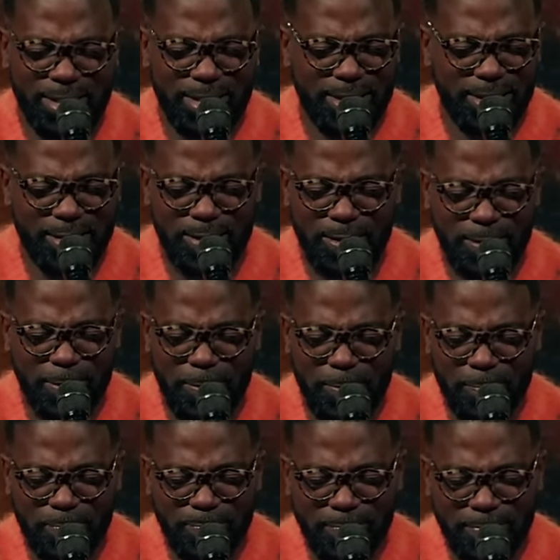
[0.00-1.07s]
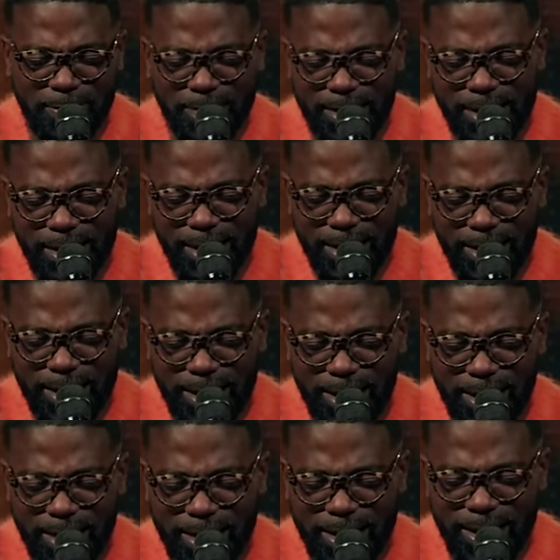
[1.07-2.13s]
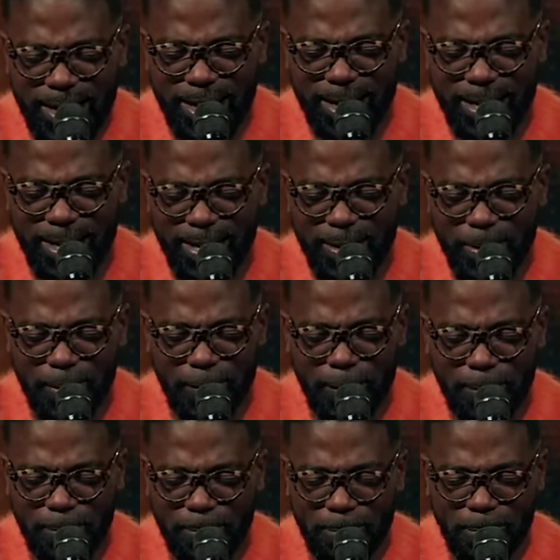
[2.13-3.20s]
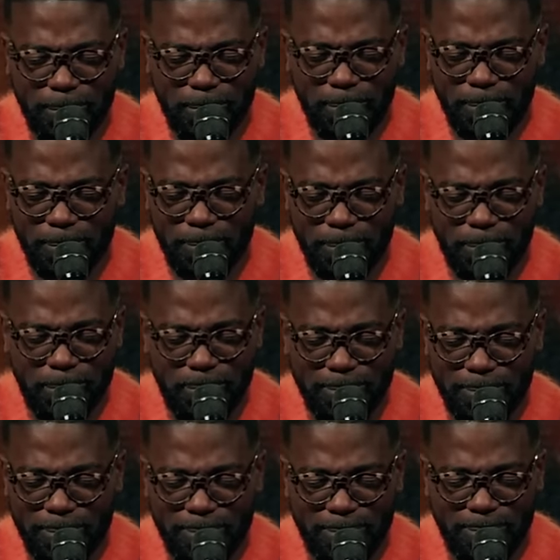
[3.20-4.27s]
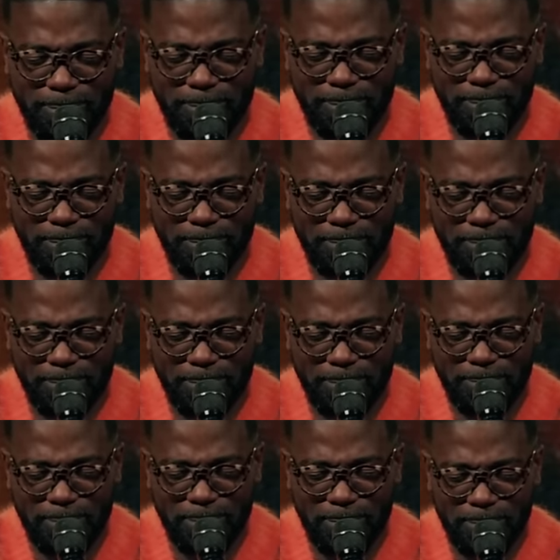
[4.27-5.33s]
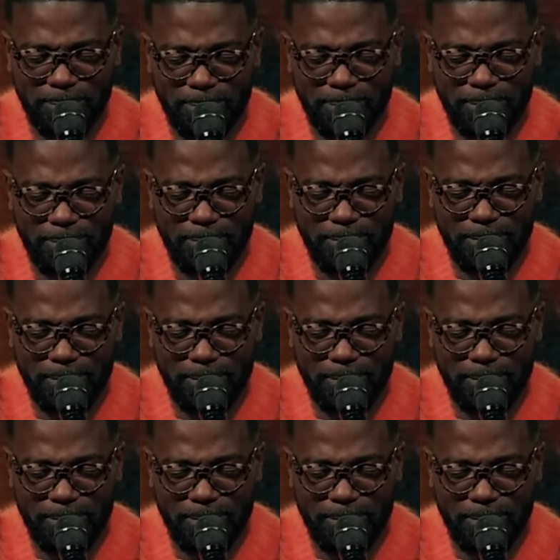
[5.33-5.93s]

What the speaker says: Nobody speaks.